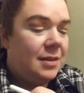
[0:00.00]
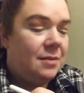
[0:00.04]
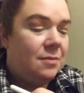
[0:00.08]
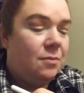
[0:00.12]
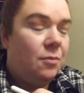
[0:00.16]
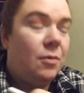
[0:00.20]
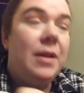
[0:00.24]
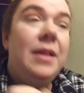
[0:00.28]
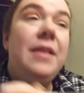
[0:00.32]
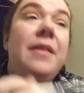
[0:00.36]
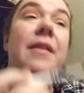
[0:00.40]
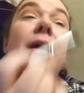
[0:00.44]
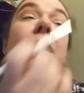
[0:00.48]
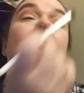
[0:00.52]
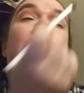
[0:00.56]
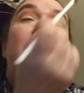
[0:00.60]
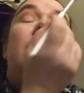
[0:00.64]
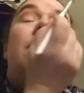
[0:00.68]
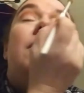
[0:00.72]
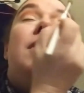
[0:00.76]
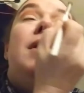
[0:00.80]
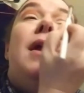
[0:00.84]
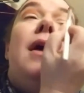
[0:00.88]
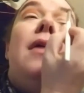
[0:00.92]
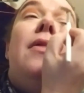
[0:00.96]
one thing
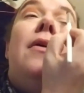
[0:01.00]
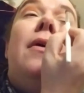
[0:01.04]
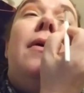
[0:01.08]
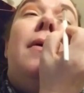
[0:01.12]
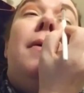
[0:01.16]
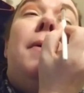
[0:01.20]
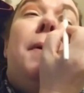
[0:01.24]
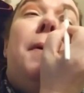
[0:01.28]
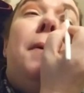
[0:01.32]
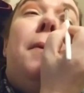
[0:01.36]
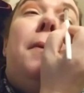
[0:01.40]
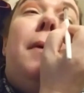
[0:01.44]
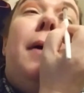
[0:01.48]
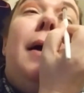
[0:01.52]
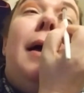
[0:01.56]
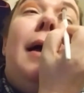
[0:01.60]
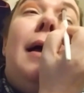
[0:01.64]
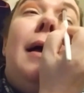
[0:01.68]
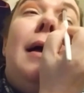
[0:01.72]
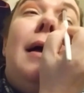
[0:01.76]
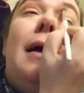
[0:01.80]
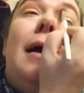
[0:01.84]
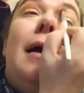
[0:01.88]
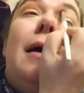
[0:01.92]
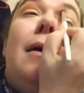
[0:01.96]
to another.
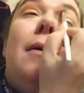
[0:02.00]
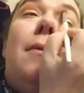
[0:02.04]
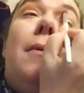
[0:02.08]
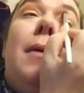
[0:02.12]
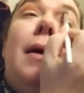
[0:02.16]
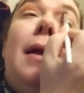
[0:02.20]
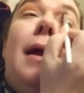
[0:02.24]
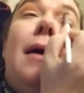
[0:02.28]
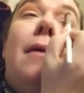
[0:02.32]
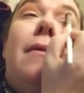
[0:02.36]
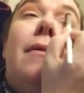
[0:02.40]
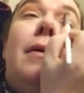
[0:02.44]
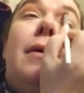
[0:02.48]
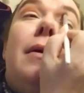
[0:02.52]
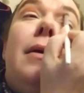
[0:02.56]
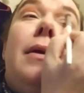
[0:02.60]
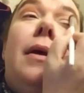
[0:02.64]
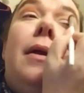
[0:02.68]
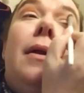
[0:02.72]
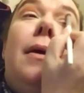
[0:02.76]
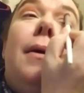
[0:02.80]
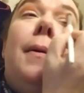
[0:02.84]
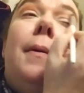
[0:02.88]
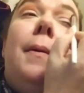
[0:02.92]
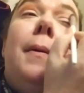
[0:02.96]
Well, whatever, you
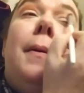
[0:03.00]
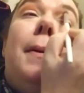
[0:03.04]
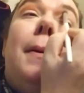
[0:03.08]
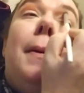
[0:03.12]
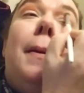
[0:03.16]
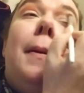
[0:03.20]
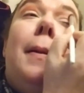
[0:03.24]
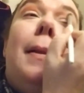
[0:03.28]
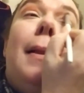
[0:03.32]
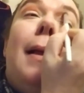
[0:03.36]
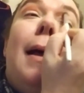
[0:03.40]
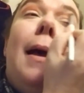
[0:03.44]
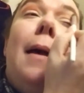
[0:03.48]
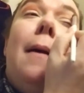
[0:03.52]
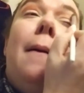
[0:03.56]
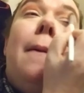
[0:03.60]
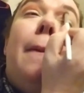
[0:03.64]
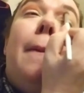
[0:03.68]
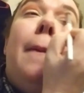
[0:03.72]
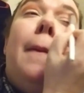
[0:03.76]
know, life.